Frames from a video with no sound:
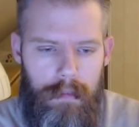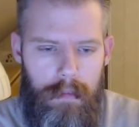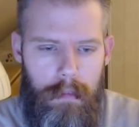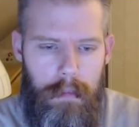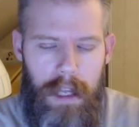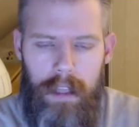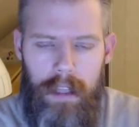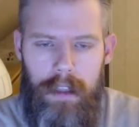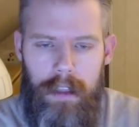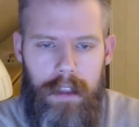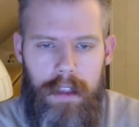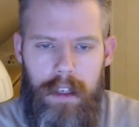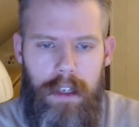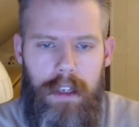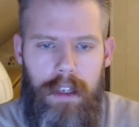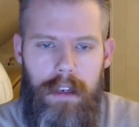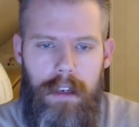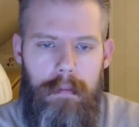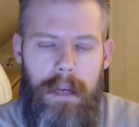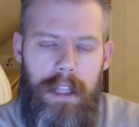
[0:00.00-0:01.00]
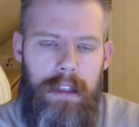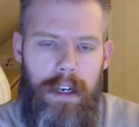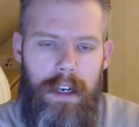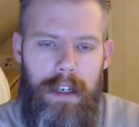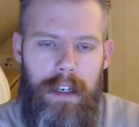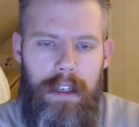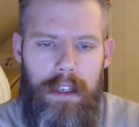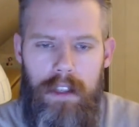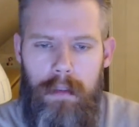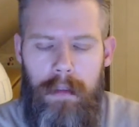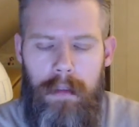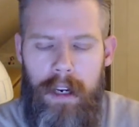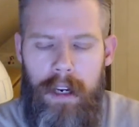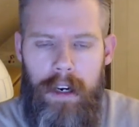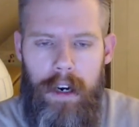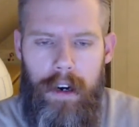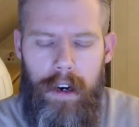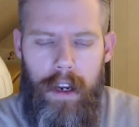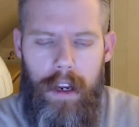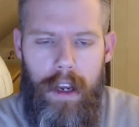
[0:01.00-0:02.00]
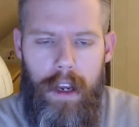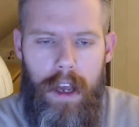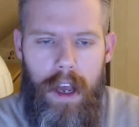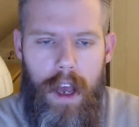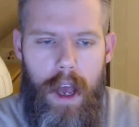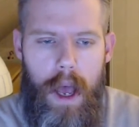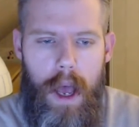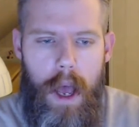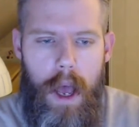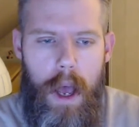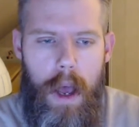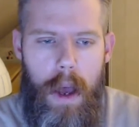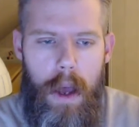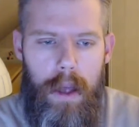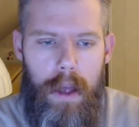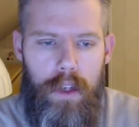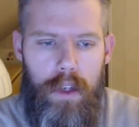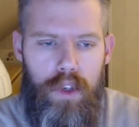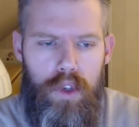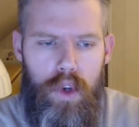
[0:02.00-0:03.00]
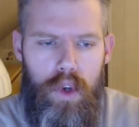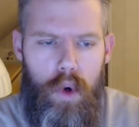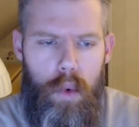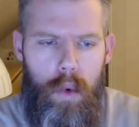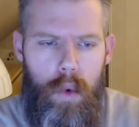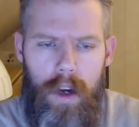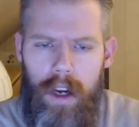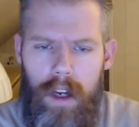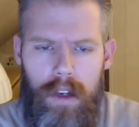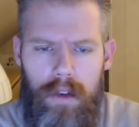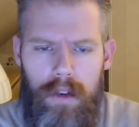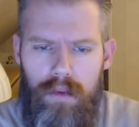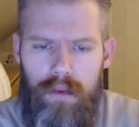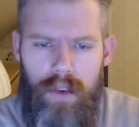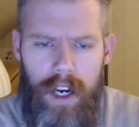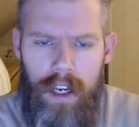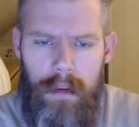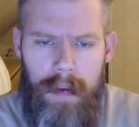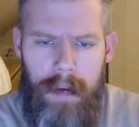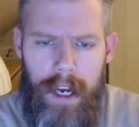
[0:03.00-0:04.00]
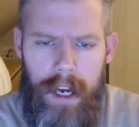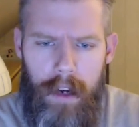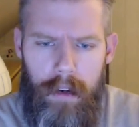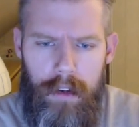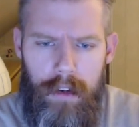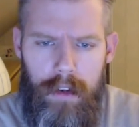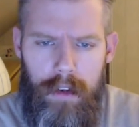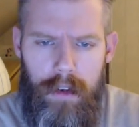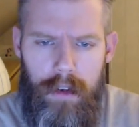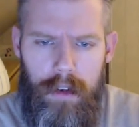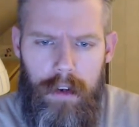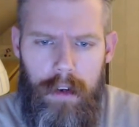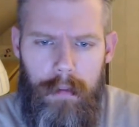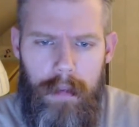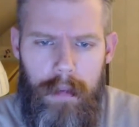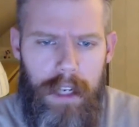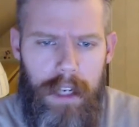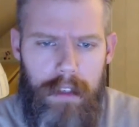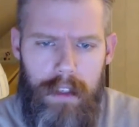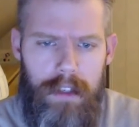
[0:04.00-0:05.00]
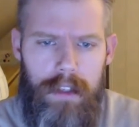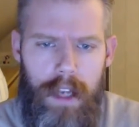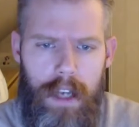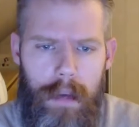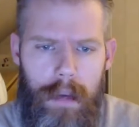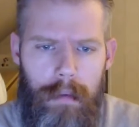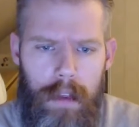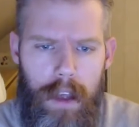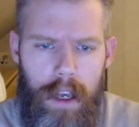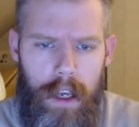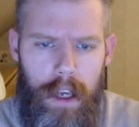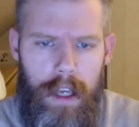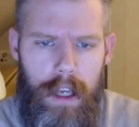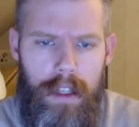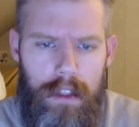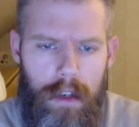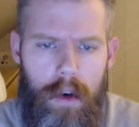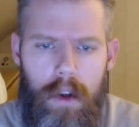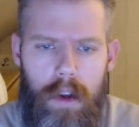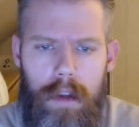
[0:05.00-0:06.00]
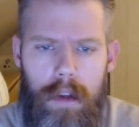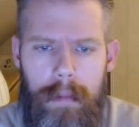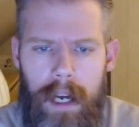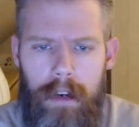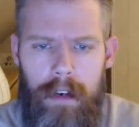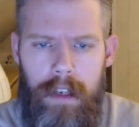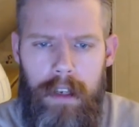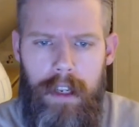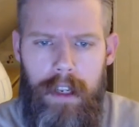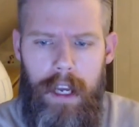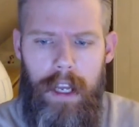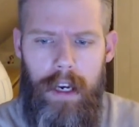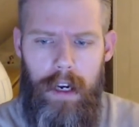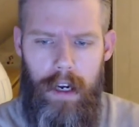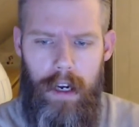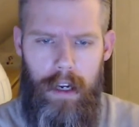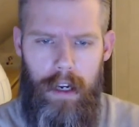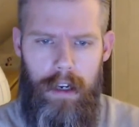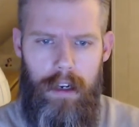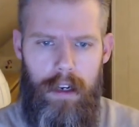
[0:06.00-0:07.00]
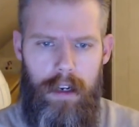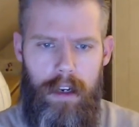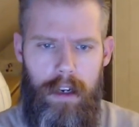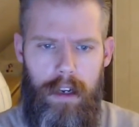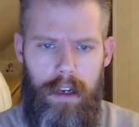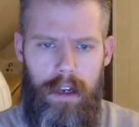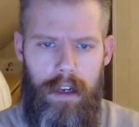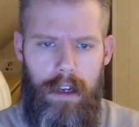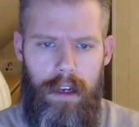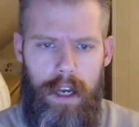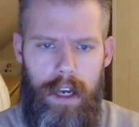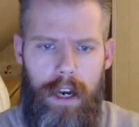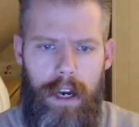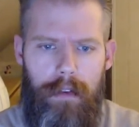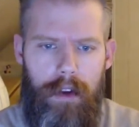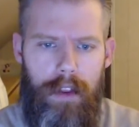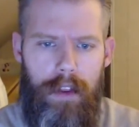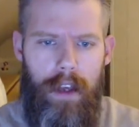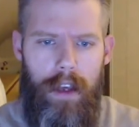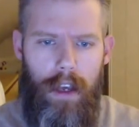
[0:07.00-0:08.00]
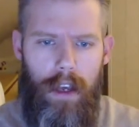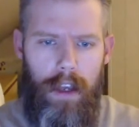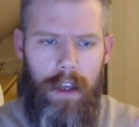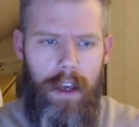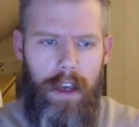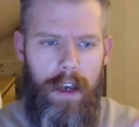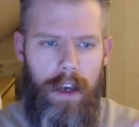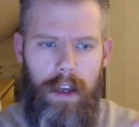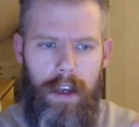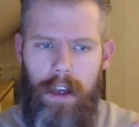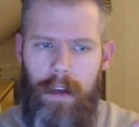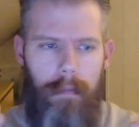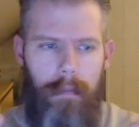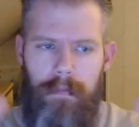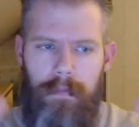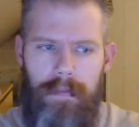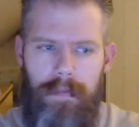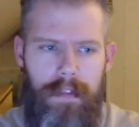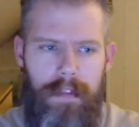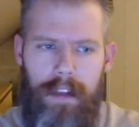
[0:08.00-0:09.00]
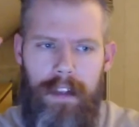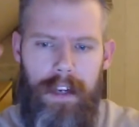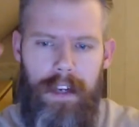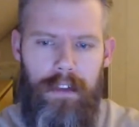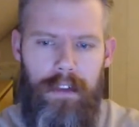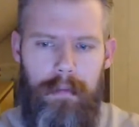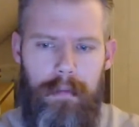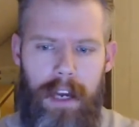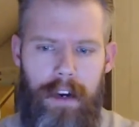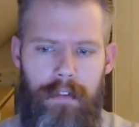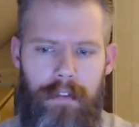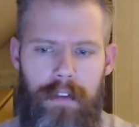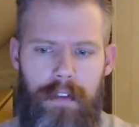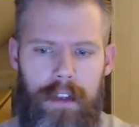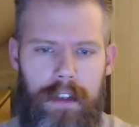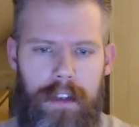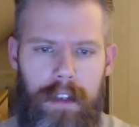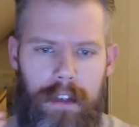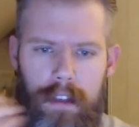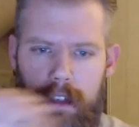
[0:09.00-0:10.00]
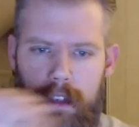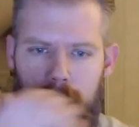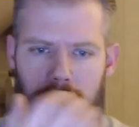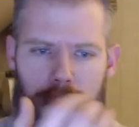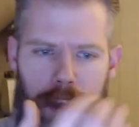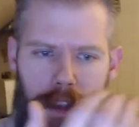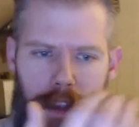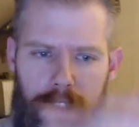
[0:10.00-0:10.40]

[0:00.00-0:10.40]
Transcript: multidisciplinary. So what I write about. But it's the same thing. It's all about data. Everything, it doesn't matter if it's the